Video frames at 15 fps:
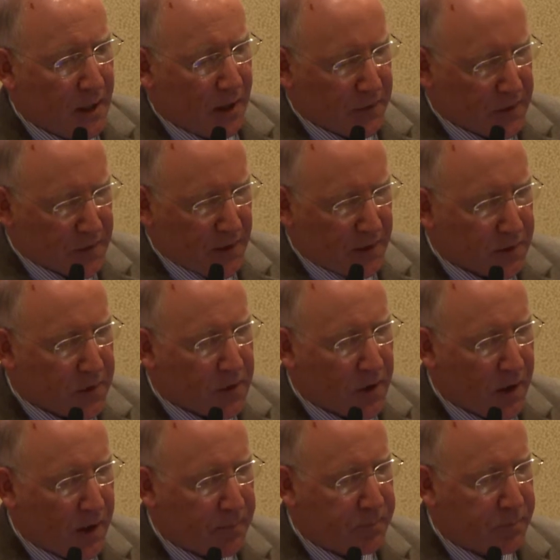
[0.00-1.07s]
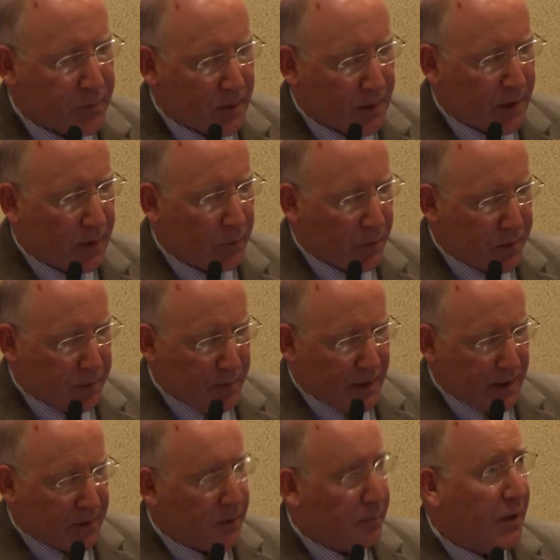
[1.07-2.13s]
SEDCOM, with
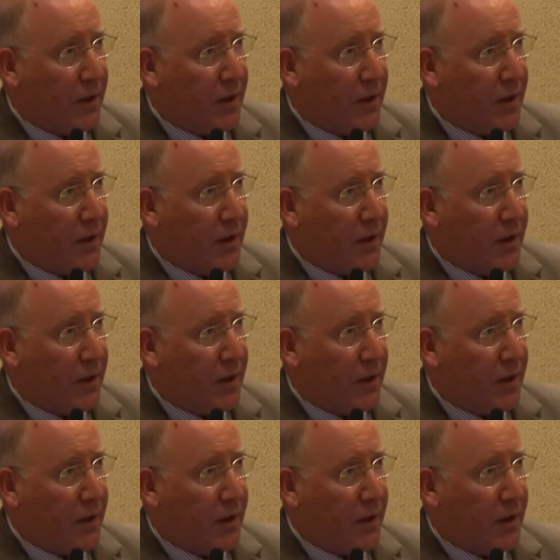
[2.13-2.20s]
many of the